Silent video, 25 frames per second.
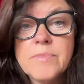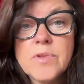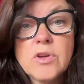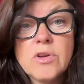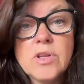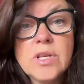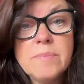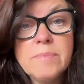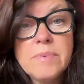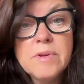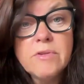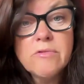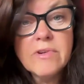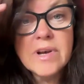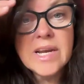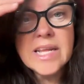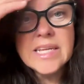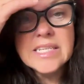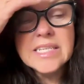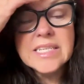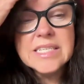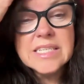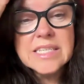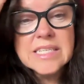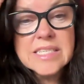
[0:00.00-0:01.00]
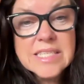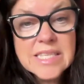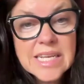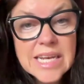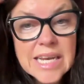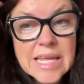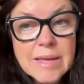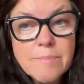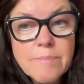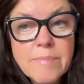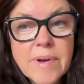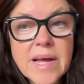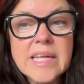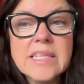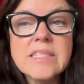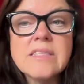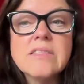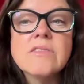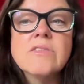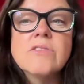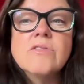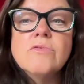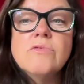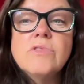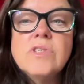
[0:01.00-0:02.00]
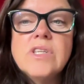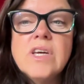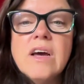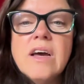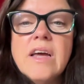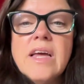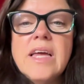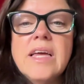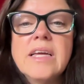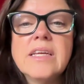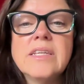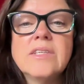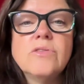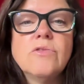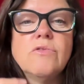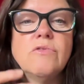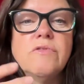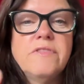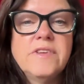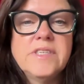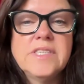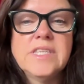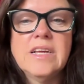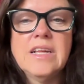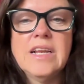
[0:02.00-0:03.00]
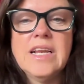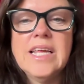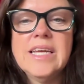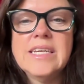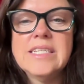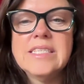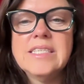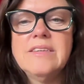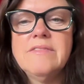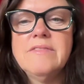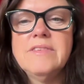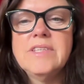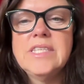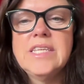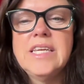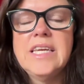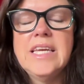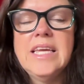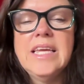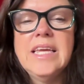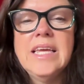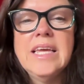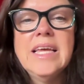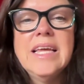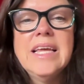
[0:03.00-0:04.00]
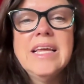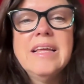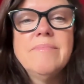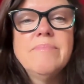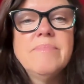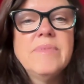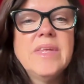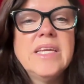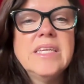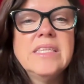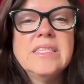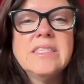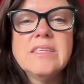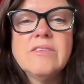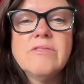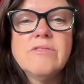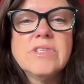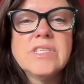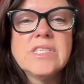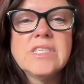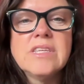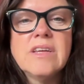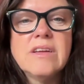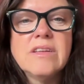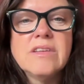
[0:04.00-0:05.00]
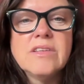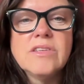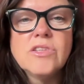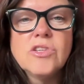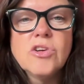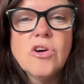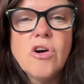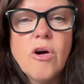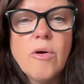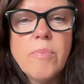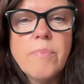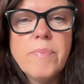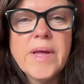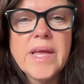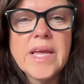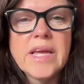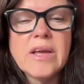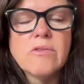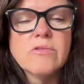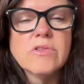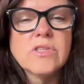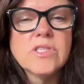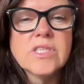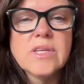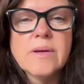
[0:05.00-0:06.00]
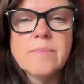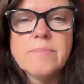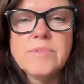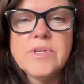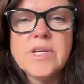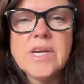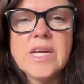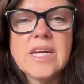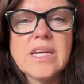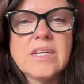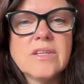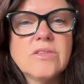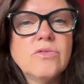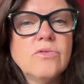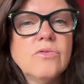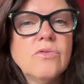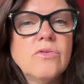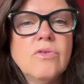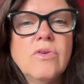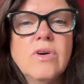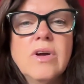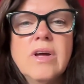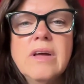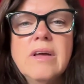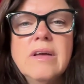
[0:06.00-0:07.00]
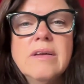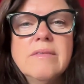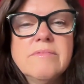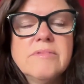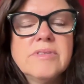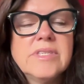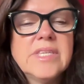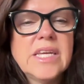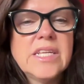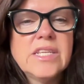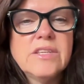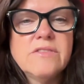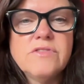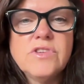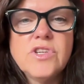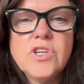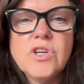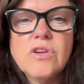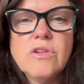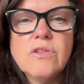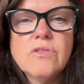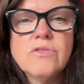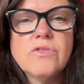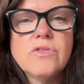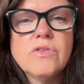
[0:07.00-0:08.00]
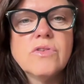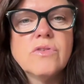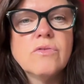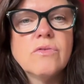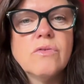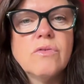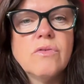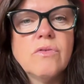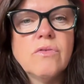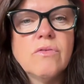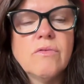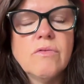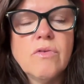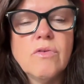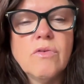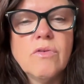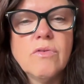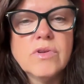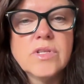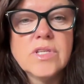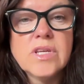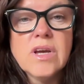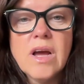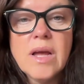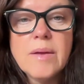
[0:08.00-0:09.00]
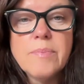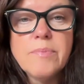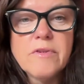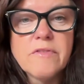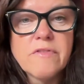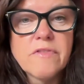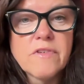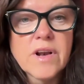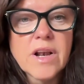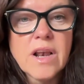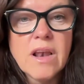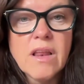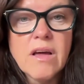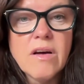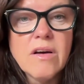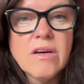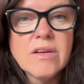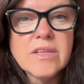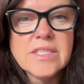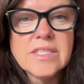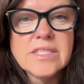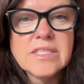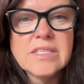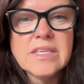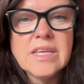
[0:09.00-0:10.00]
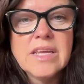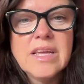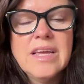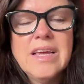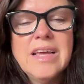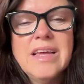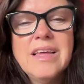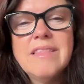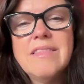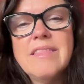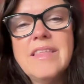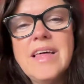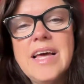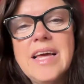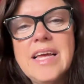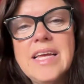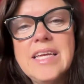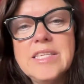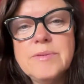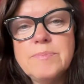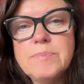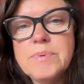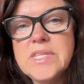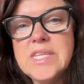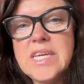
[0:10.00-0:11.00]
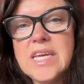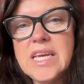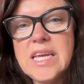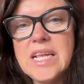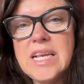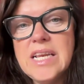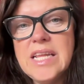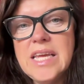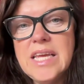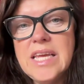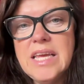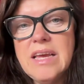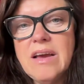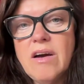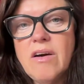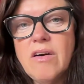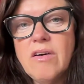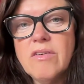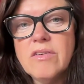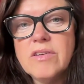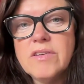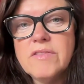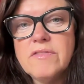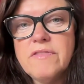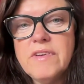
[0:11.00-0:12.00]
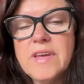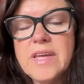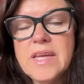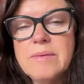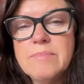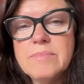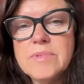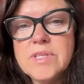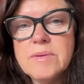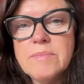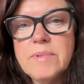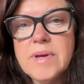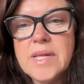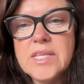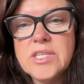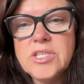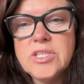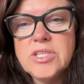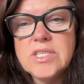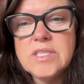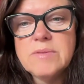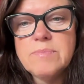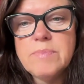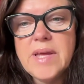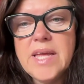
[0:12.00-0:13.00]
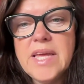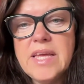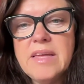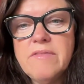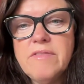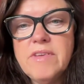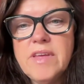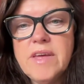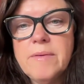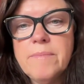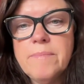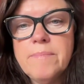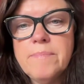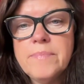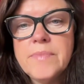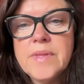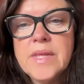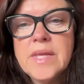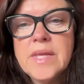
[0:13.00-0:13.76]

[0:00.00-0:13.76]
Could it be related to sleep patterns or diet or physical activity? Is there a certain topic or subject or set of children or type of class that is particularly hard for him to manage his behavior?